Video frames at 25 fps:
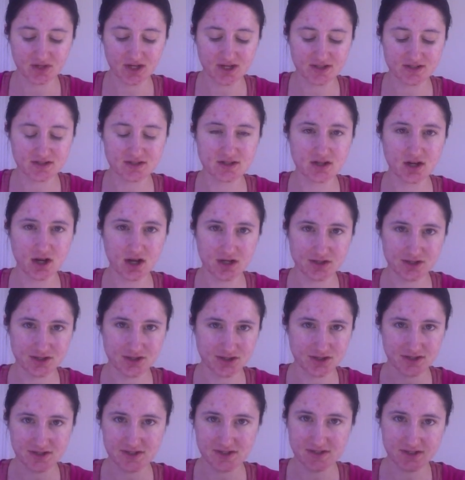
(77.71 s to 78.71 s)
it's not
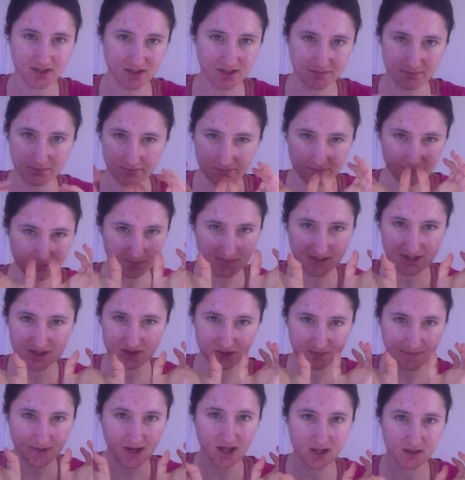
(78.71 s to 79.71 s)
just that it makes
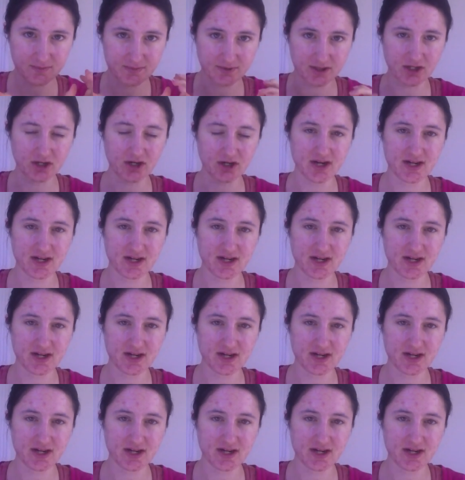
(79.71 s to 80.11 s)
your palate bigger;